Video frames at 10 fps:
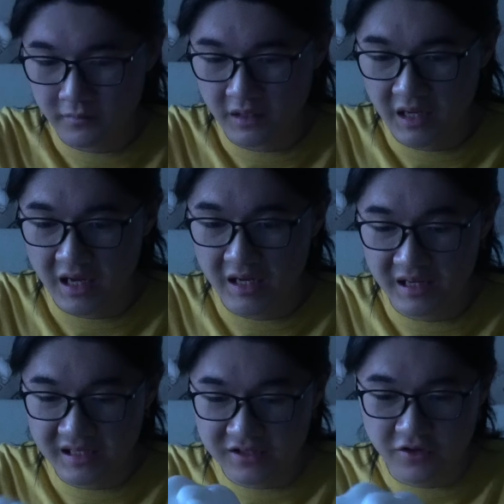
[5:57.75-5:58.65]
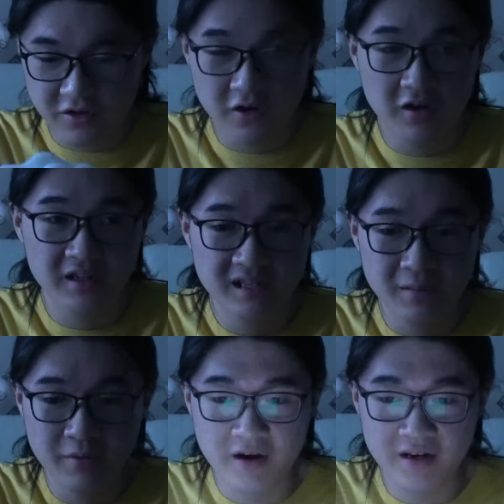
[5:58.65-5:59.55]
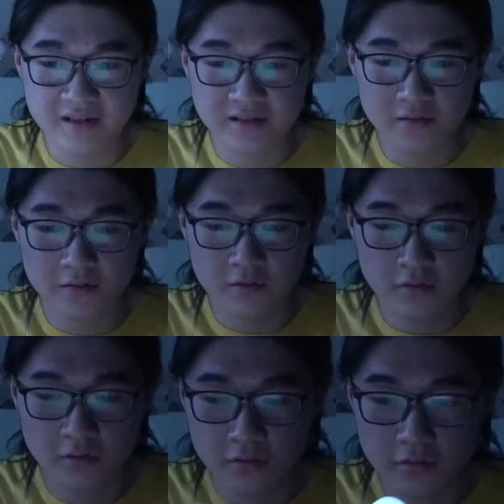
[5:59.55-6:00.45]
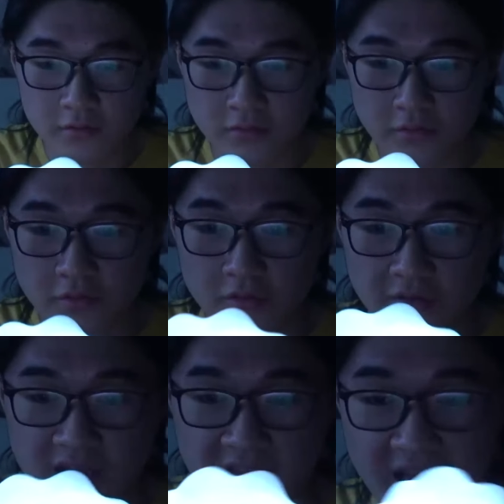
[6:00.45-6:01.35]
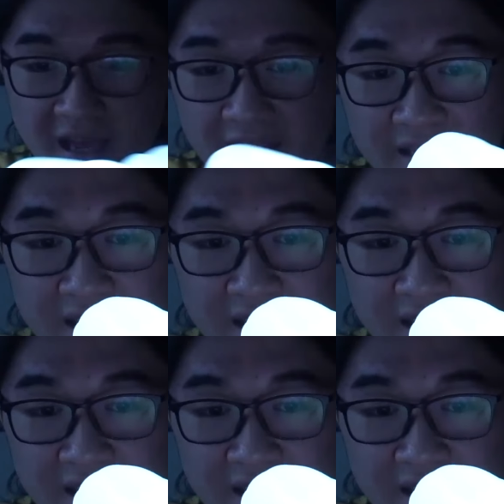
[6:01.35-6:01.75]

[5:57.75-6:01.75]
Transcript: And let's turn it on. Let's see how bright it is. Dang,